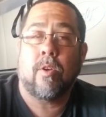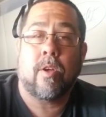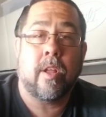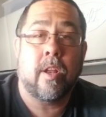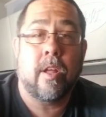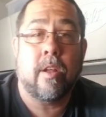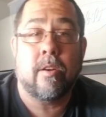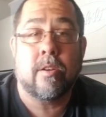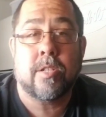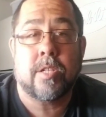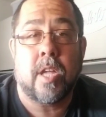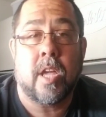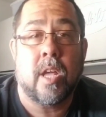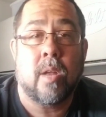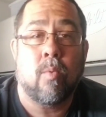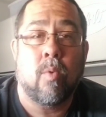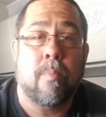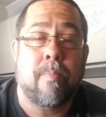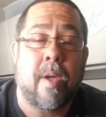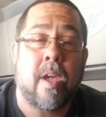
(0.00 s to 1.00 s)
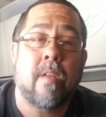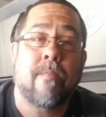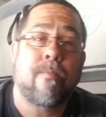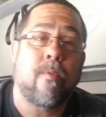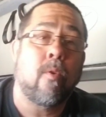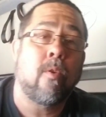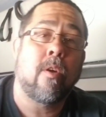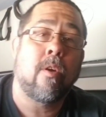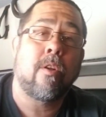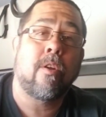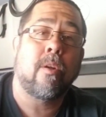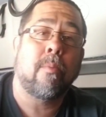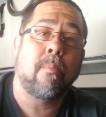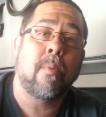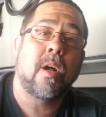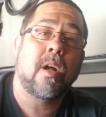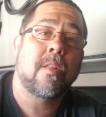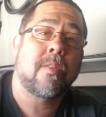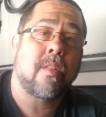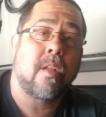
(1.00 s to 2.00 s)
are going to understand, we're paying $400 a
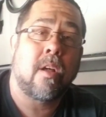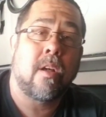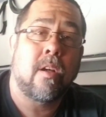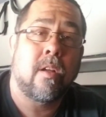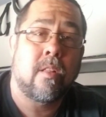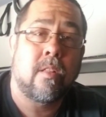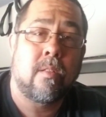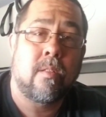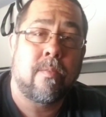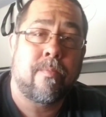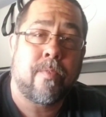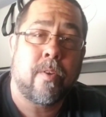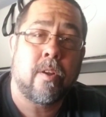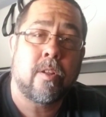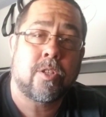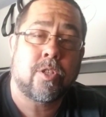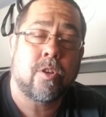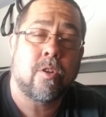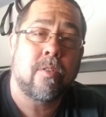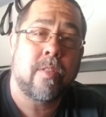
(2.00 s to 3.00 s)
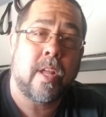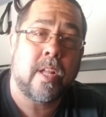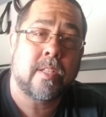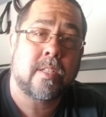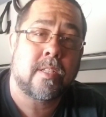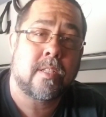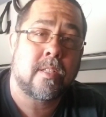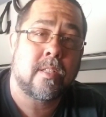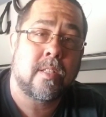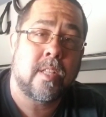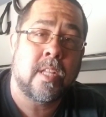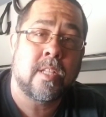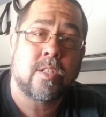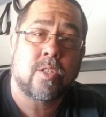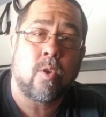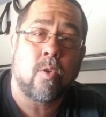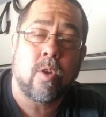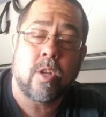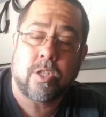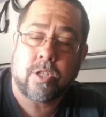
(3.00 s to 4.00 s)
month on the furniture that's in
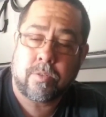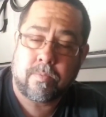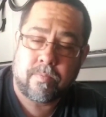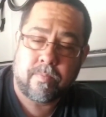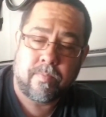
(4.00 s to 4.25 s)
storage.